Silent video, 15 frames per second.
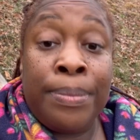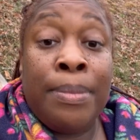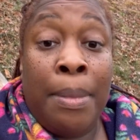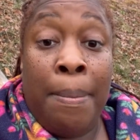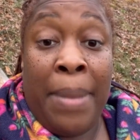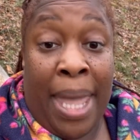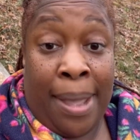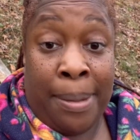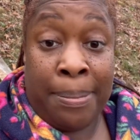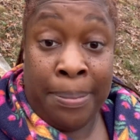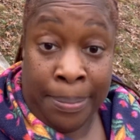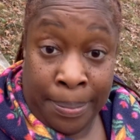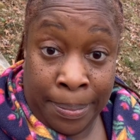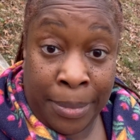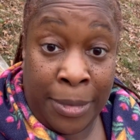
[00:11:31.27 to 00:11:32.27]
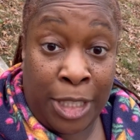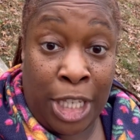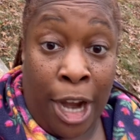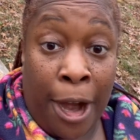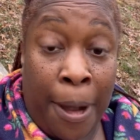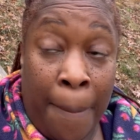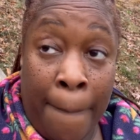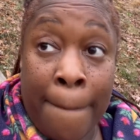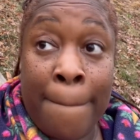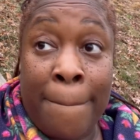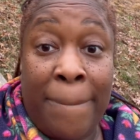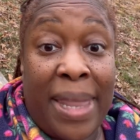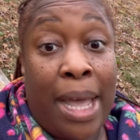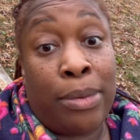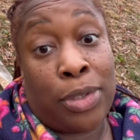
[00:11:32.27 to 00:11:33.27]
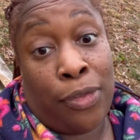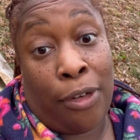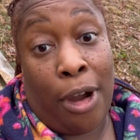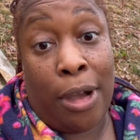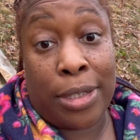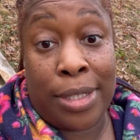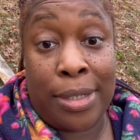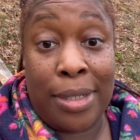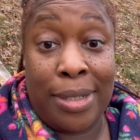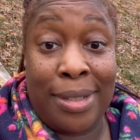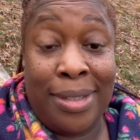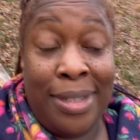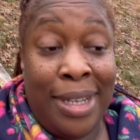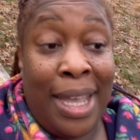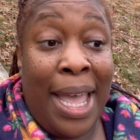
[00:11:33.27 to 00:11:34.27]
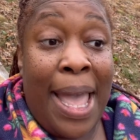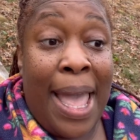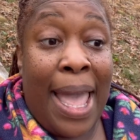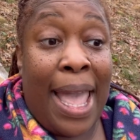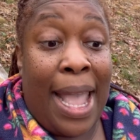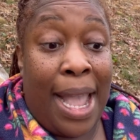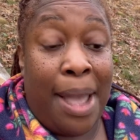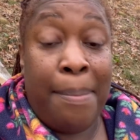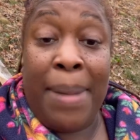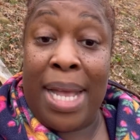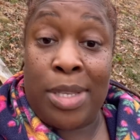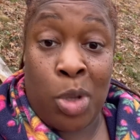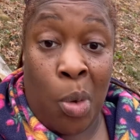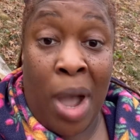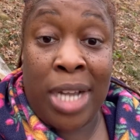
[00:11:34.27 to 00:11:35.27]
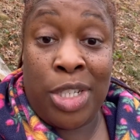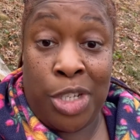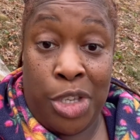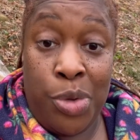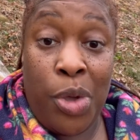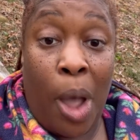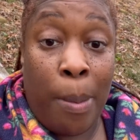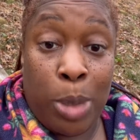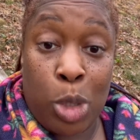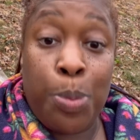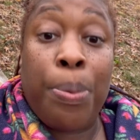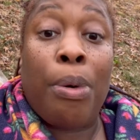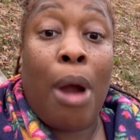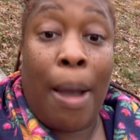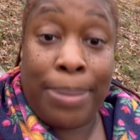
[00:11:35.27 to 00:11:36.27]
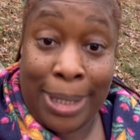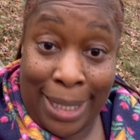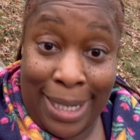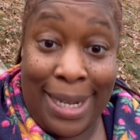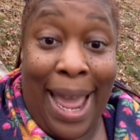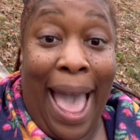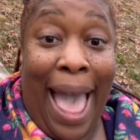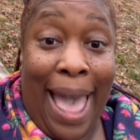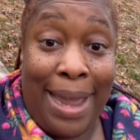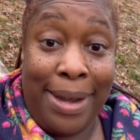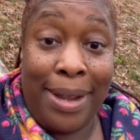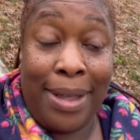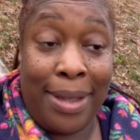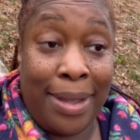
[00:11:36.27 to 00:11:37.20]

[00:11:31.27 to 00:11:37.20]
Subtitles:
Ma'am, sir, that was frost. And my squash and cucumbers promptly died.